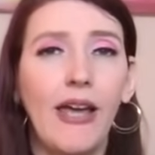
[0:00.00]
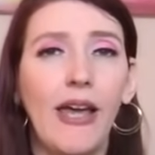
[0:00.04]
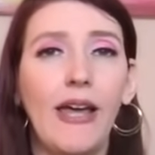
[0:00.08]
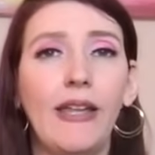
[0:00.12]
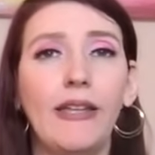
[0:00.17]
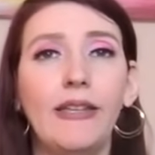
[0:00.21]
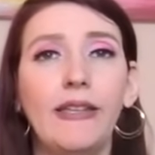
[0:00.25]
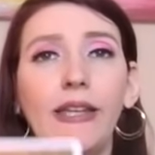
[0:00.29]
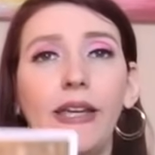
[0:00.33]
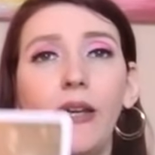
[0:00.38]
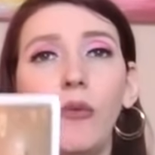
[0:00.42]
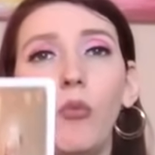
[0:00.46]

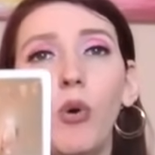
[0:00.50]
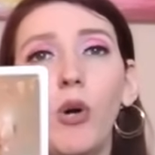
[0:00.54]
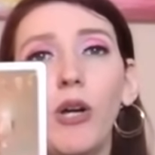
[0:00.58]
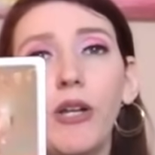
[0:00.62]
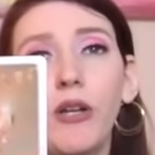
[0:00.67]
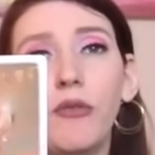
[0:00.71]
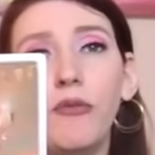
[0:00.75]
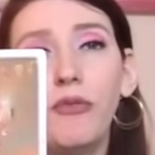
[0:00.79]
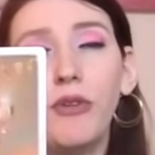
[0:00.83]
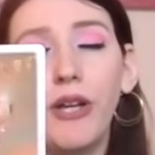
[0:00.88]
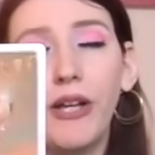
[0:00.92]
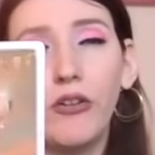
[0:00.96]
and they want
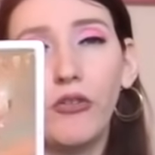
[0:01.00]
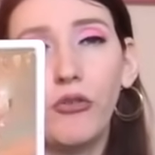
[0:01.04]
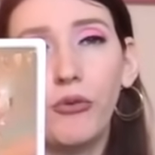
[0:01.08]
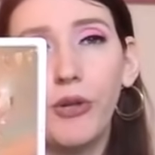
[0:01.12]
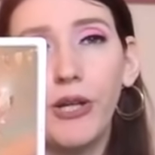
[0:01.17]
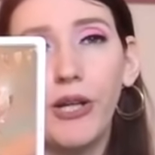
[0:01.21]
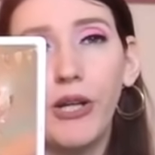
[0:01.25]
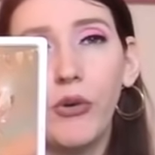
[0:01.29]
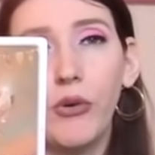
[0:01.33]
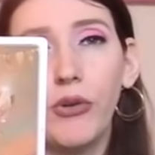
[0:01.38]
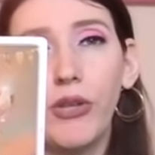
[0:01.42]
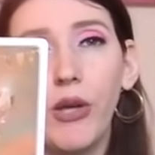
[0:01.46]
a
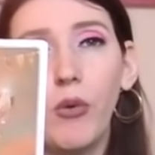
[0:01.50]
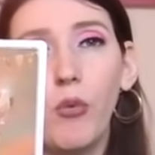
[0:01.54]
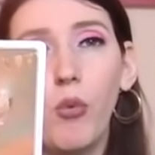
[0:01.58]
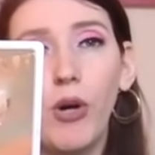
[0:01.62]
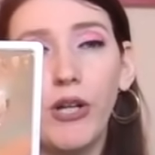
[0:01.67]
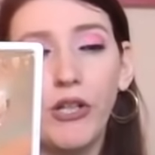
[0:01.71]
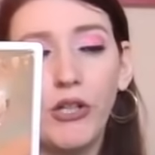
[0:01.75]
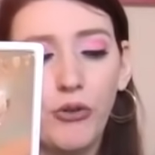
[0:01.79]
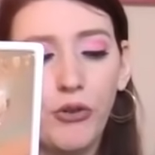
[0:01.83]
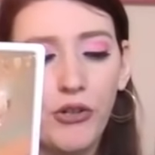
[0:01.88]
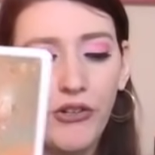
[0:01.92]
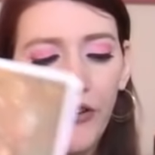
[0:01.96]
victory or they
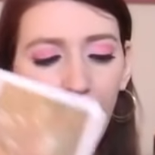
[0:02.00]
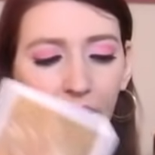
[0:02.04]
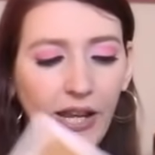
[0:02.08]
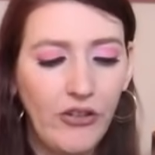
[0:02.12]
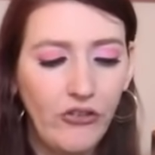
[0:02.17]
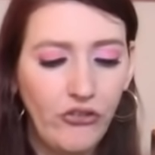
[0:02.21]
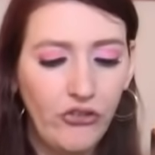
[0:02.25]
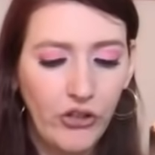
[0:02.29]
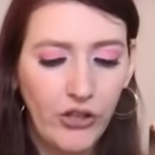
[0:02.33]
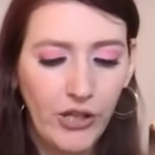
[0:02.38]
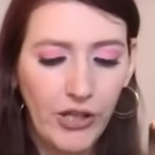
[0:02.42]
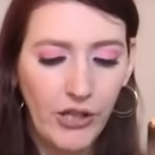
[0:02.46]
want your
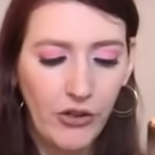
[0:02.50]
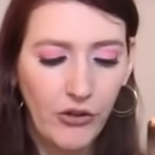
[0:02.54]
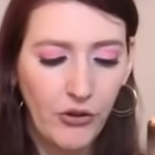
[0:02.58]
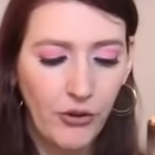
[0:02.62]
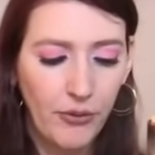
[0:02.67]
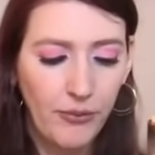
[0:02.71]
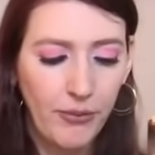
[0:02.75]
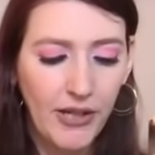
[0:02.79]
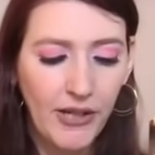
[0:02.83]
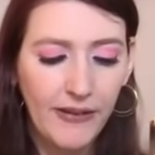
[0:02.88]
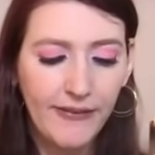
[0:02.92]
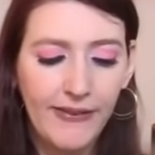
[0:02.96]
attention
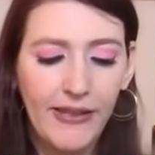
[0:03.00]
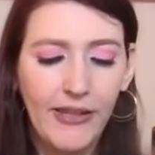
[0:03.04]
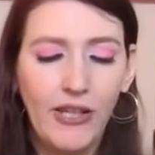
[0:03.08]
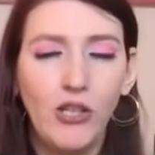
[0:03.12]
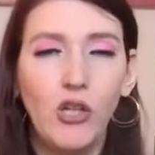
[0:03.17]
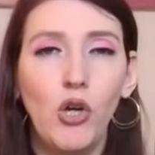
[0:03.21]
here because they